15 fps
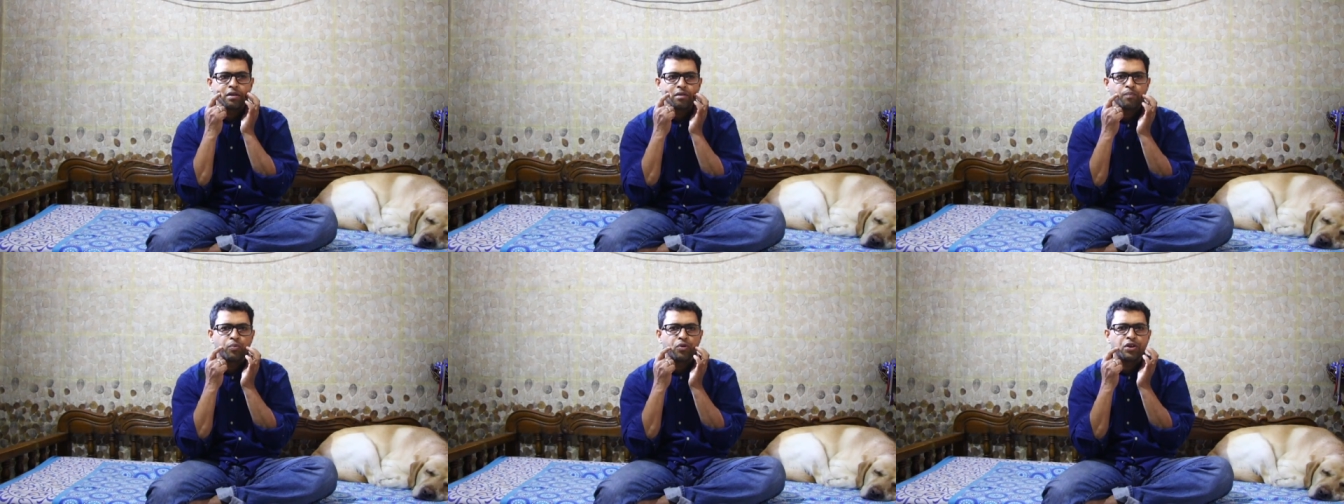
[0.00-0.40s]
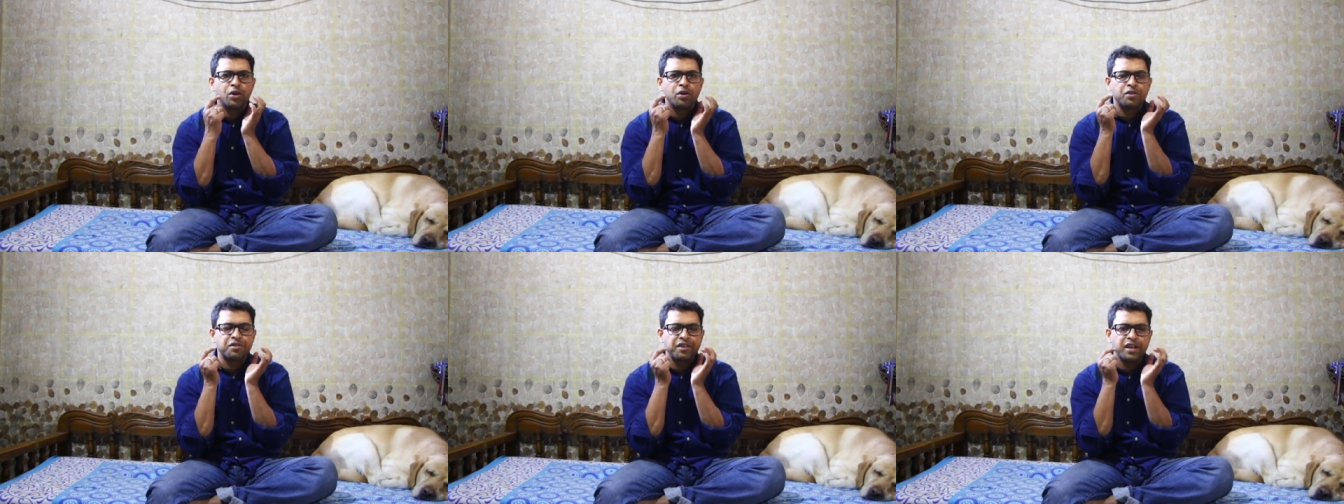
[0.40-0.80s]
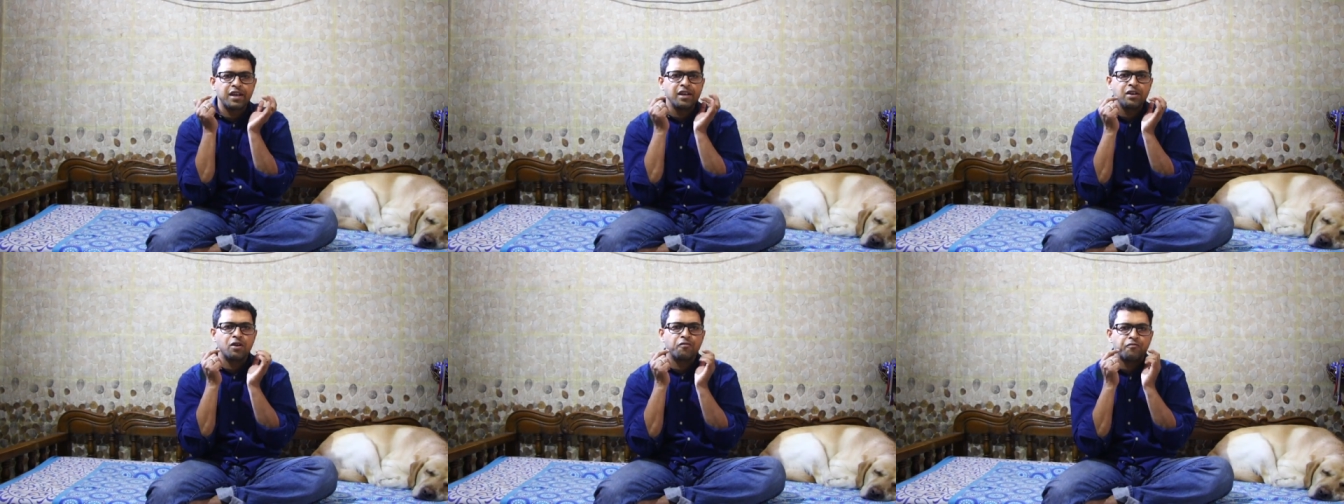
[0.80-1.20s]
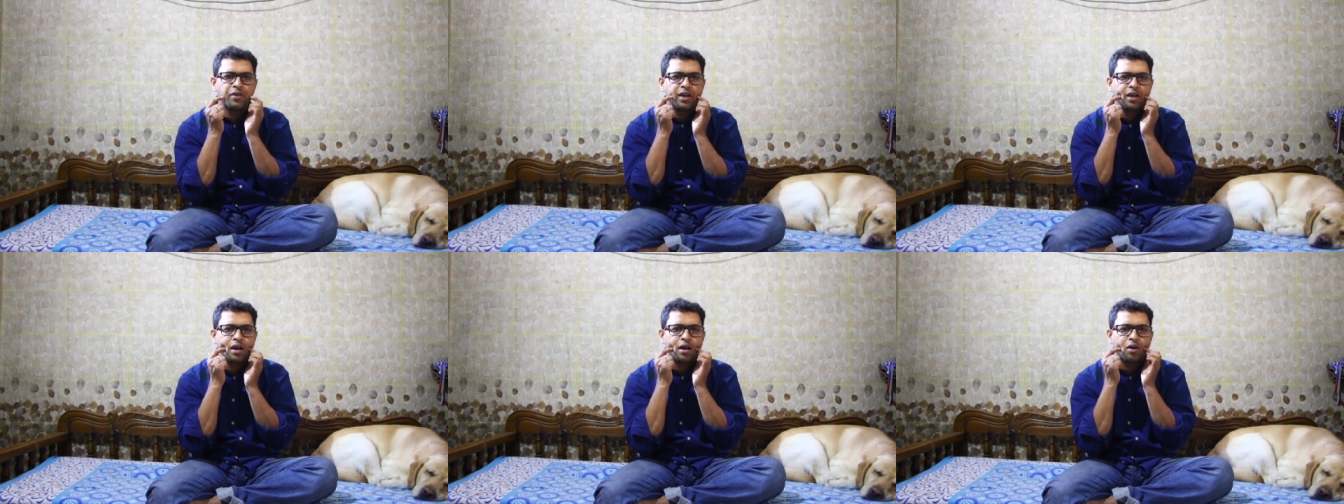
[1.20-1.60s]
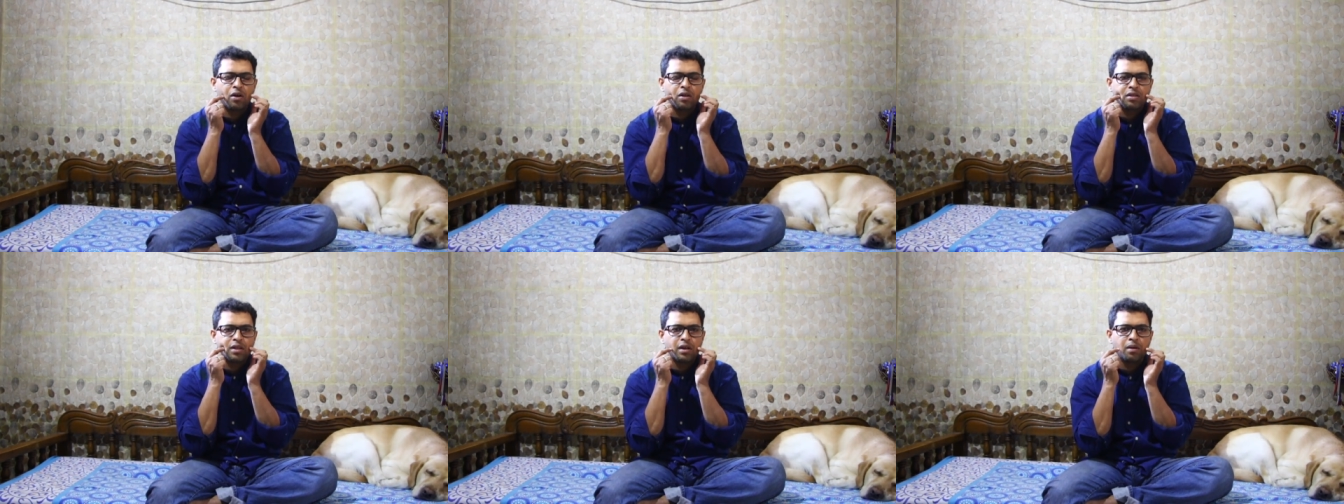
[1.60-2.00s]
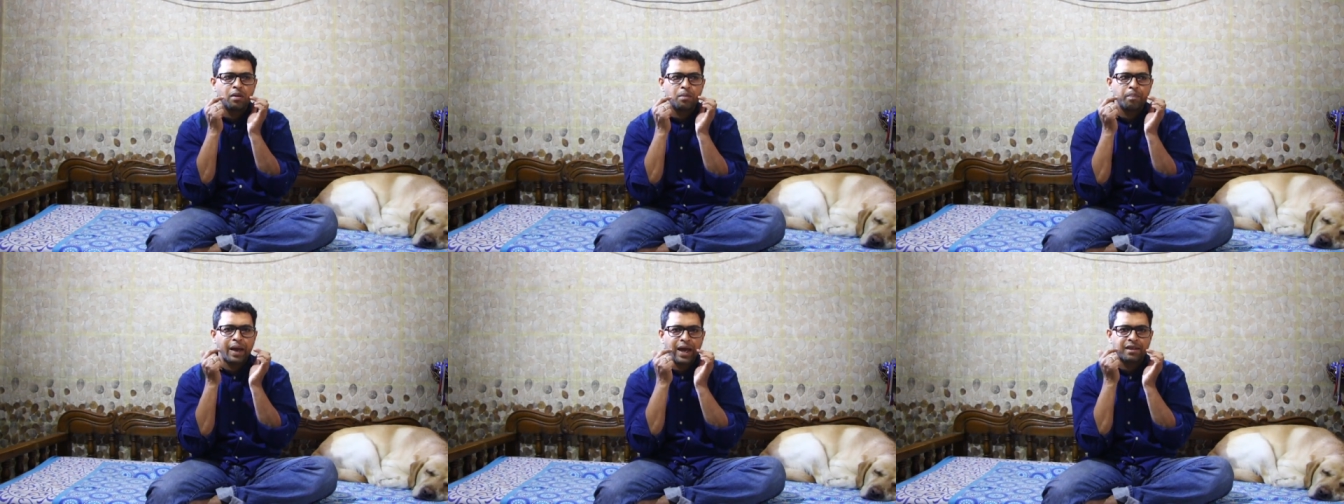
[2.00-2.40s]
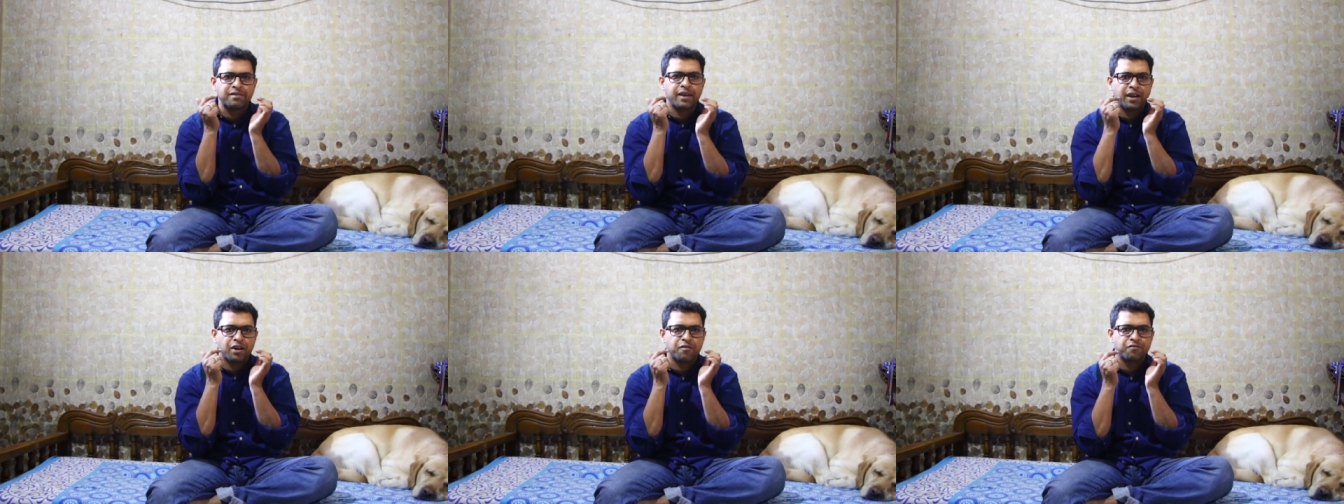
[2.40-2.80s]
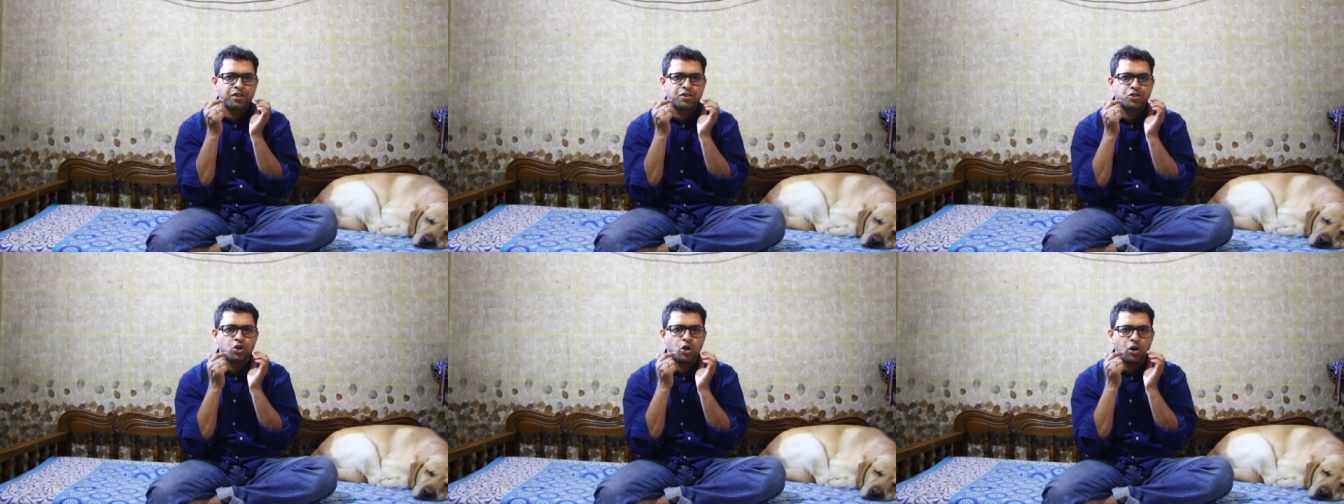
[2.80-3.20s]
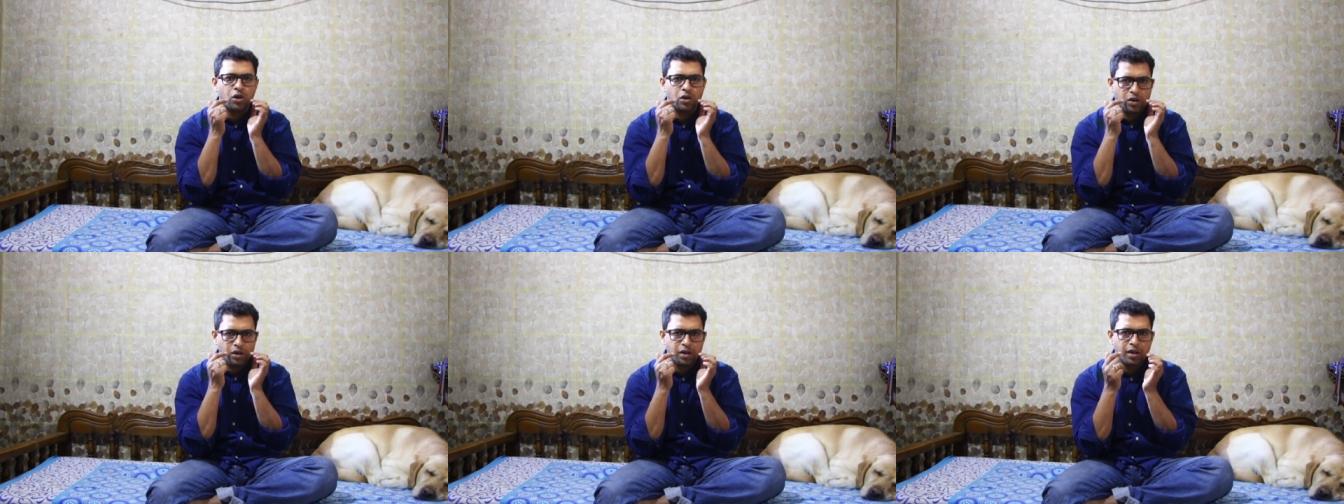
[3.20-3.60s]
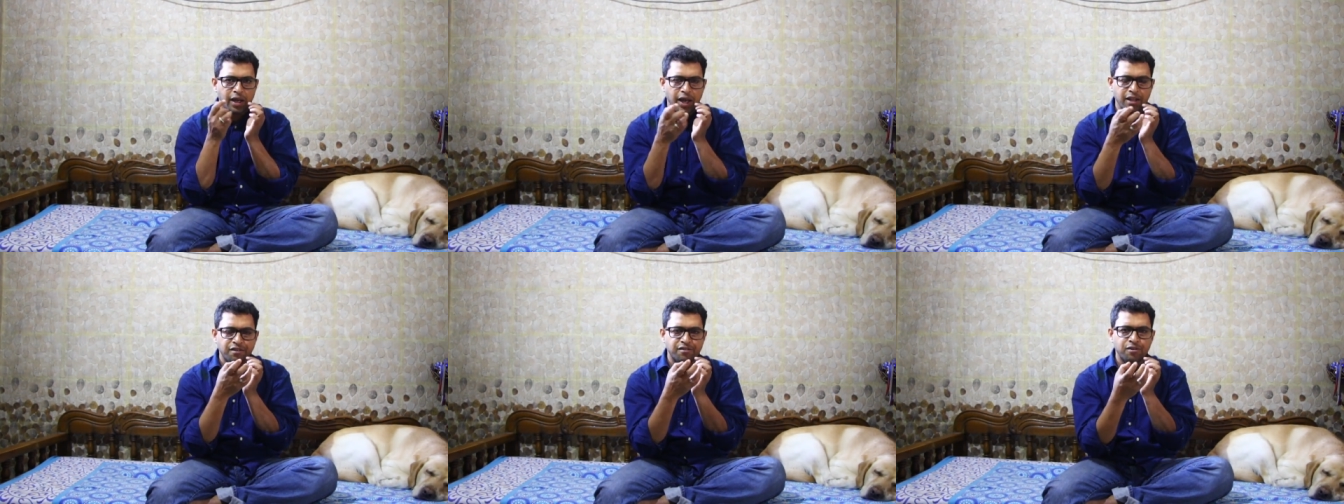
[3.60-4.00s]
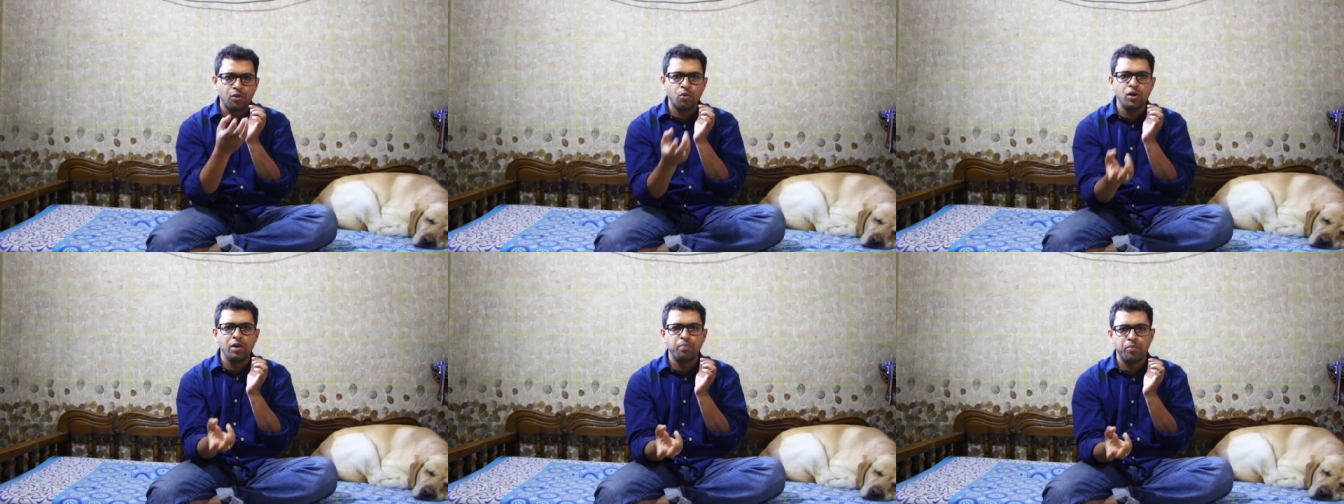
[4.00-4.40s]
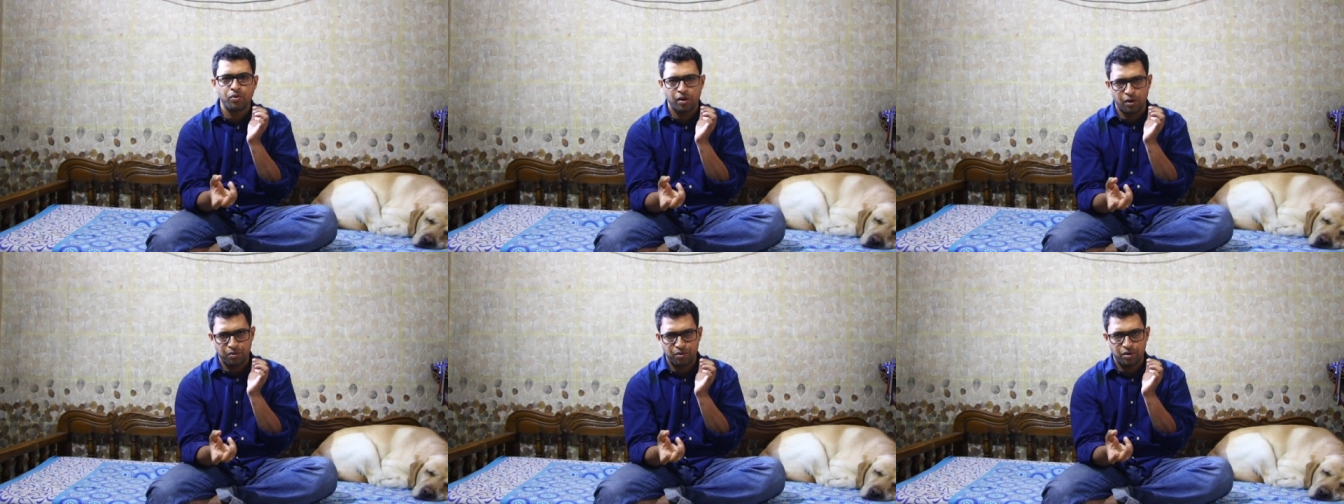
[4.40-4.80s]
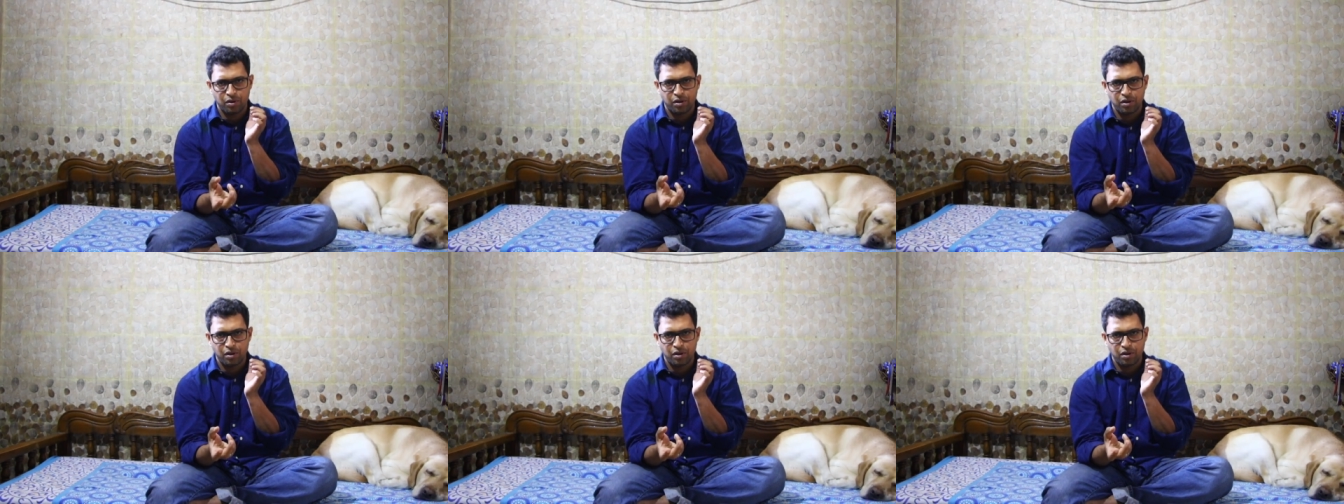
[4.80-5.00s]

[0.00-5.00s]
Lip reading: put your stick in your finger on the back side of the jaw and slowly pull out.